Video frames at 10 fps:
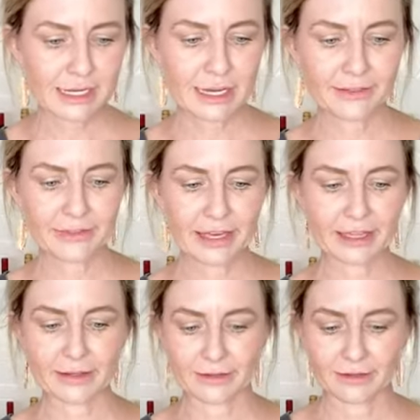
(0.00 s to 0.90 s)
and
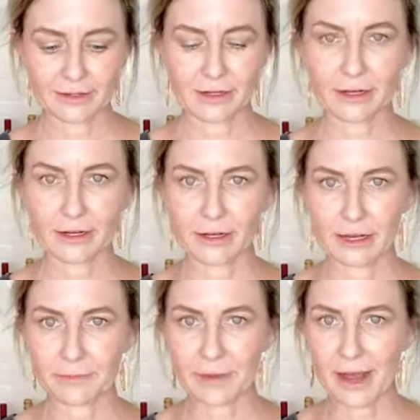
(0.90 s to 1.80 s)
then
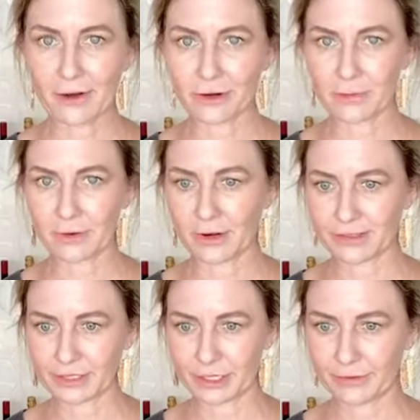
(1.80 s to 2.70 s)
a powder
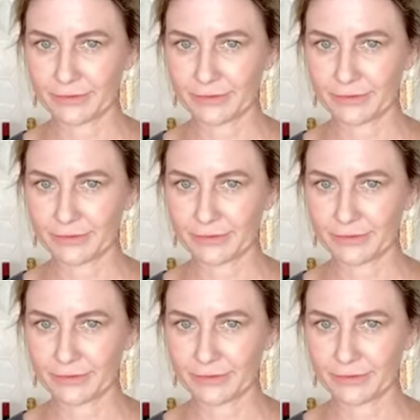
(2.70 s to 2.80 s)
bronzer.